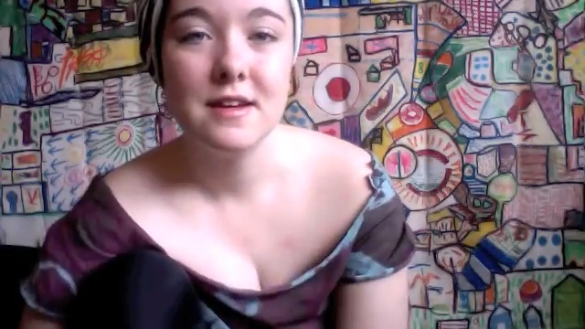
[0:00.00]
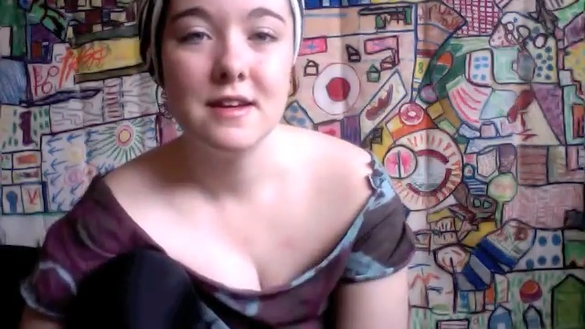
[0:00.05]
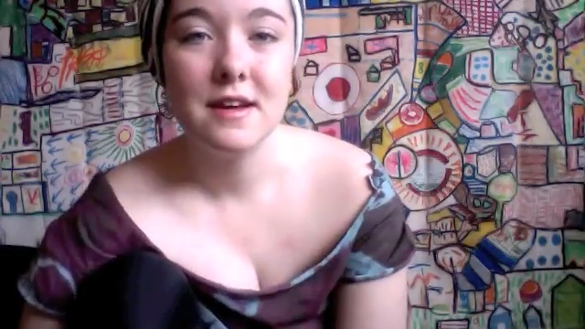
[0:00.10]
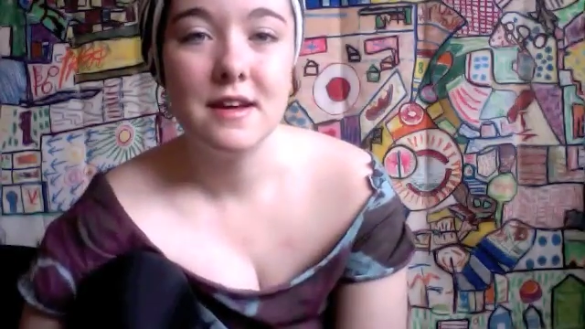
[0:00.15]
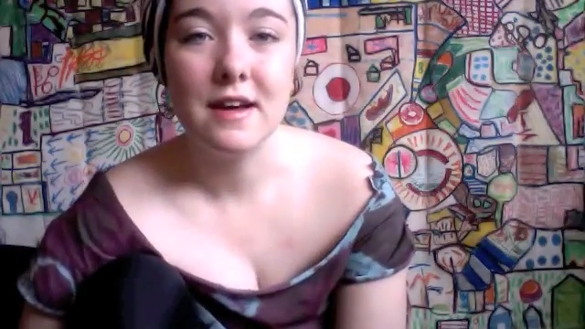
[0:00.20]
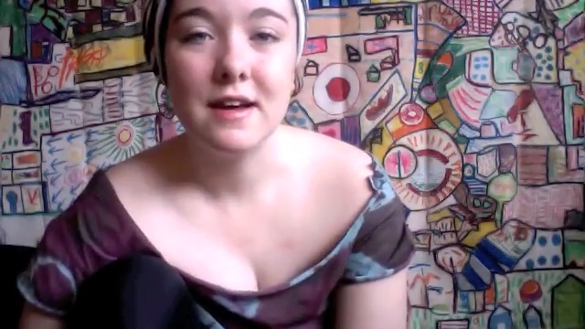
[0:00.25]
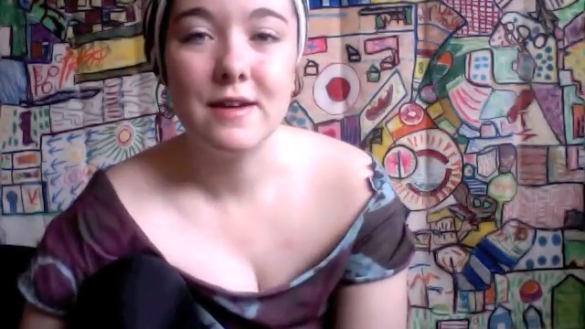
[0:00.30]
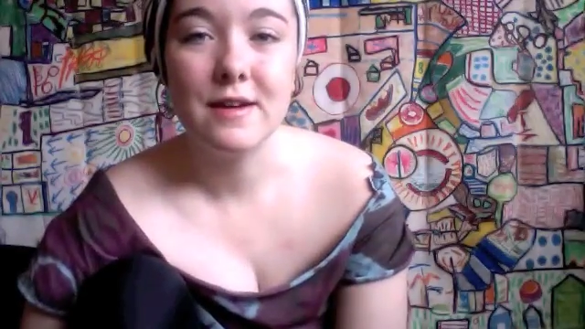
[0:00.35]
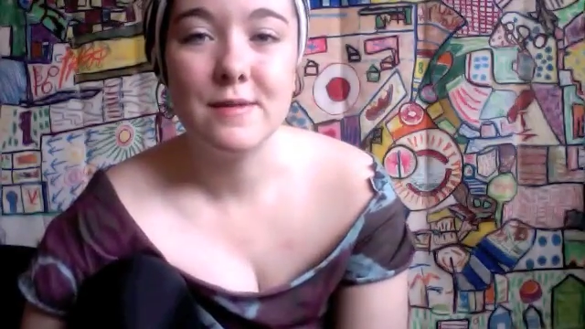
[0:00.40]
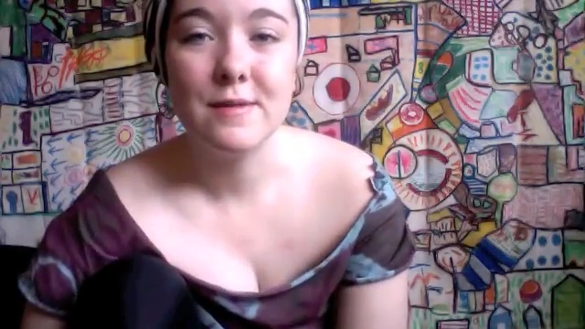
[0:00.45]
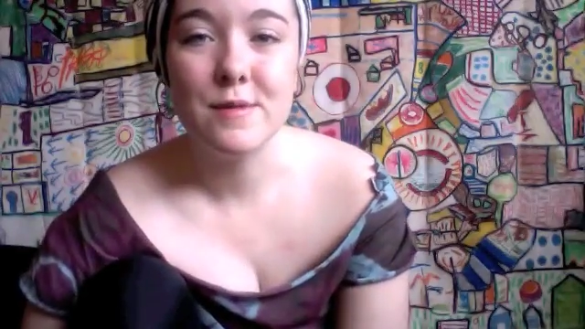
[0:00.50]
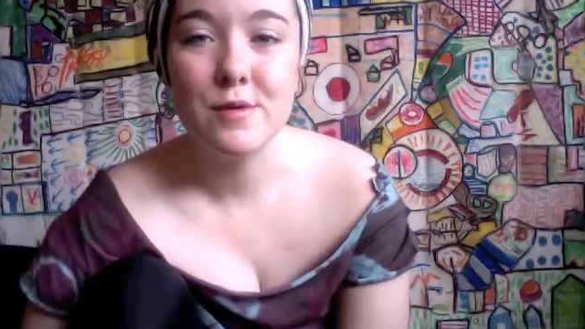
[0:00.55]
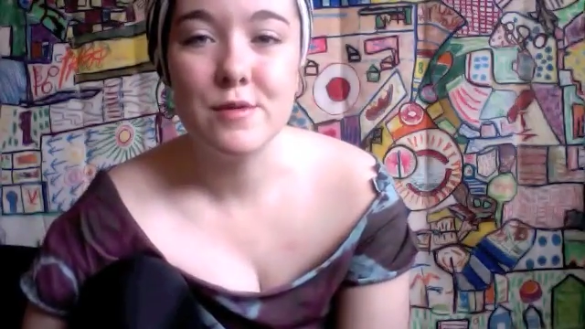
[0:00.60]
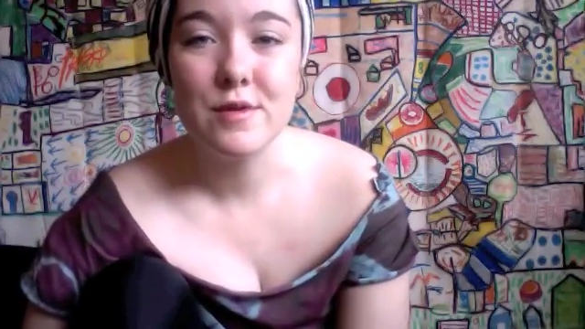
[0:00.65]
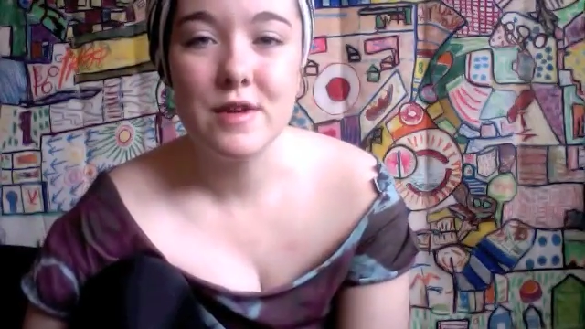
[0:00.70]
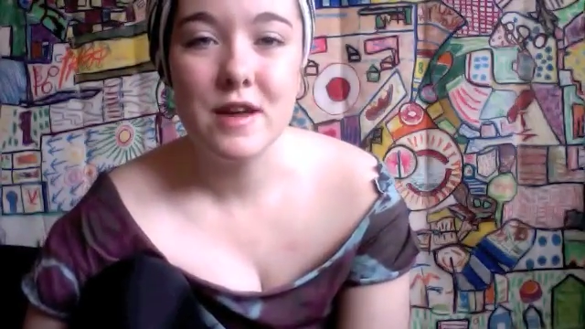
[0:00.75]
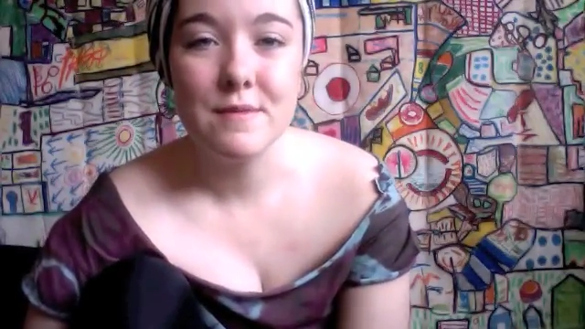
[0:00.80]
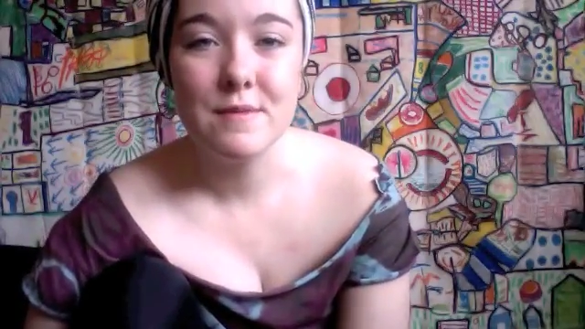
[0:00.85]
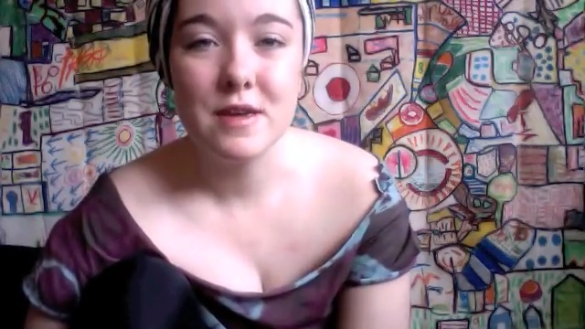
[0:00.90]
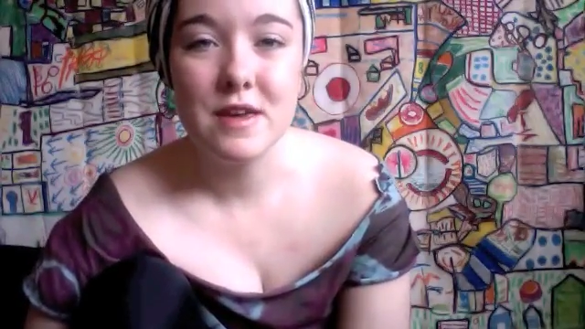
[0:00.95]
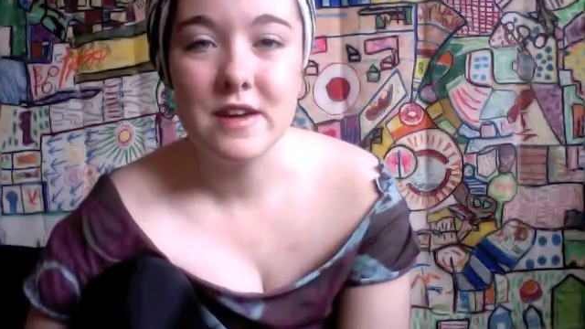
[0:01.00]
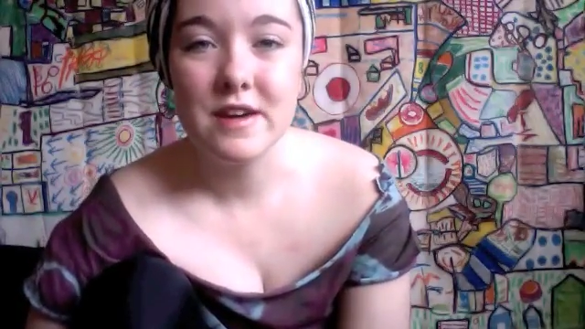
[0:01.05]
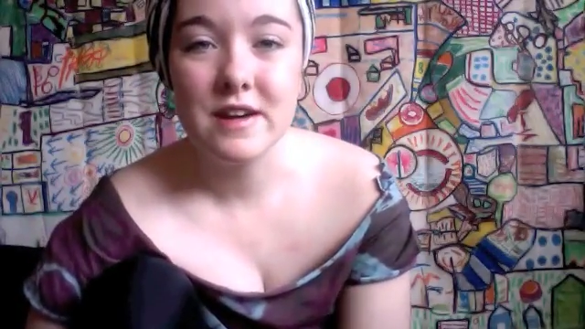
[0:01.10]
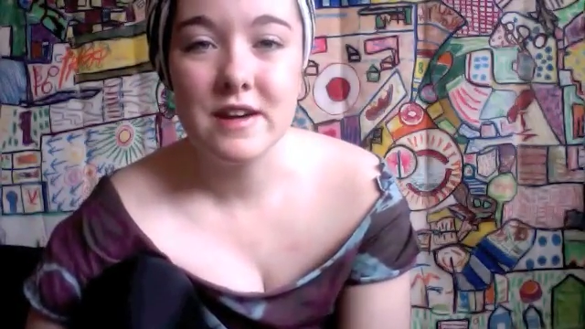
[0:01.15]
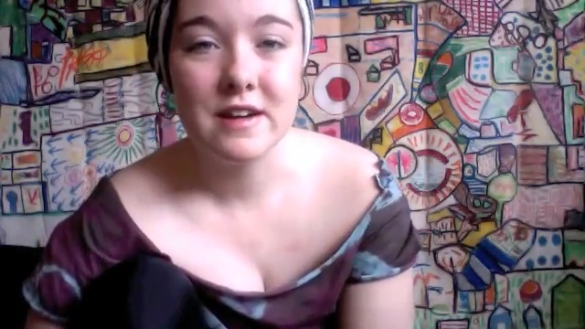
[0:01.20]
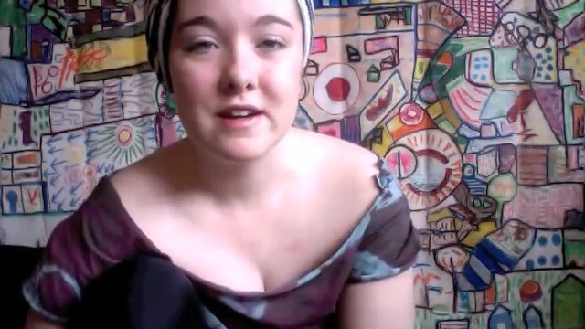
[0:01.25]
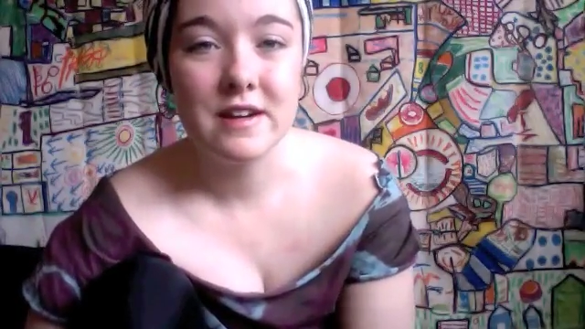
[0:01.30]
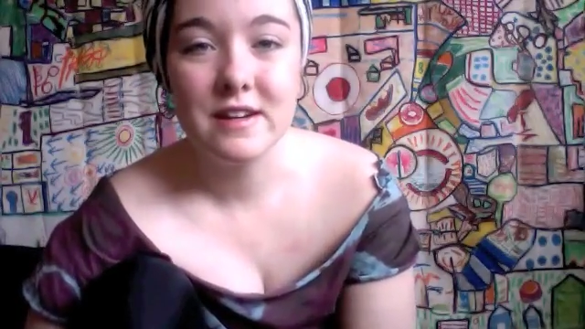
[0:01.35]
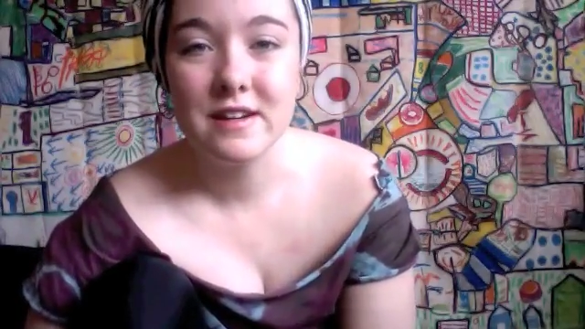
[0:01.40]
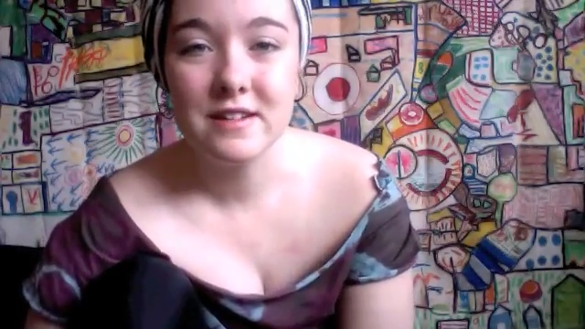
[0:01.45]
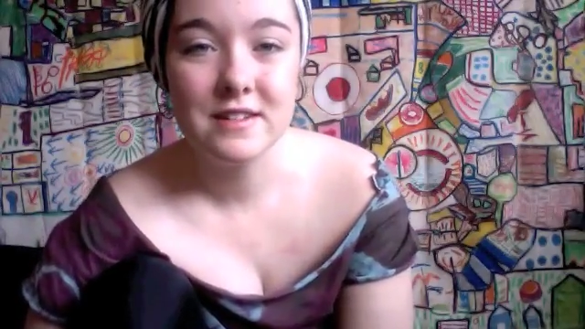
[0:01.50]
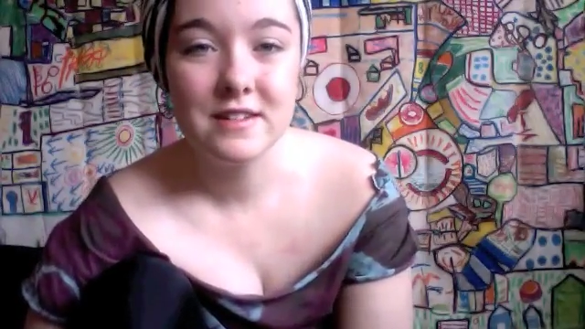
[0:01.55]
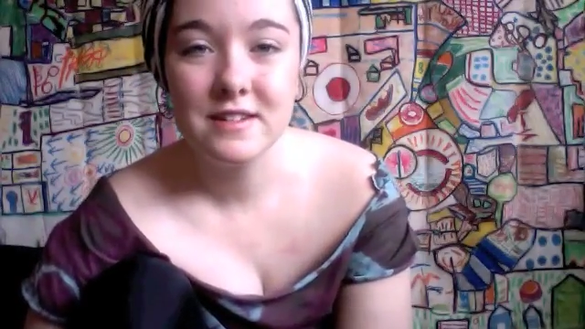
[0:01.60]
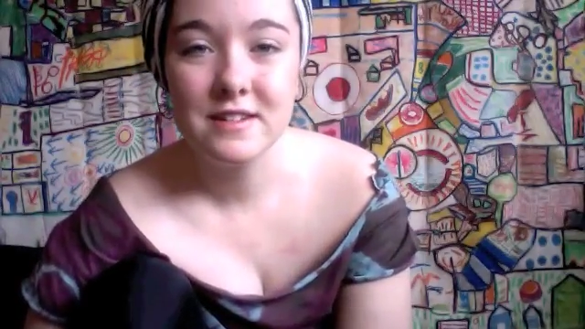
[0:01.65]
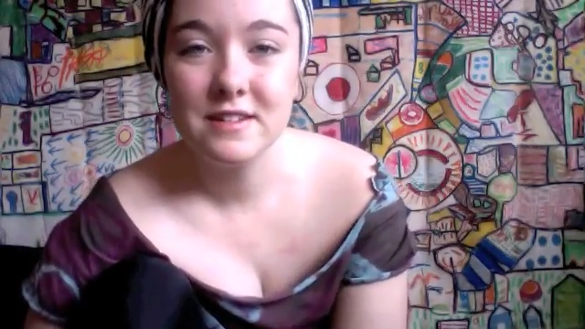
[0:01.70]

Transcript: But when I'm here,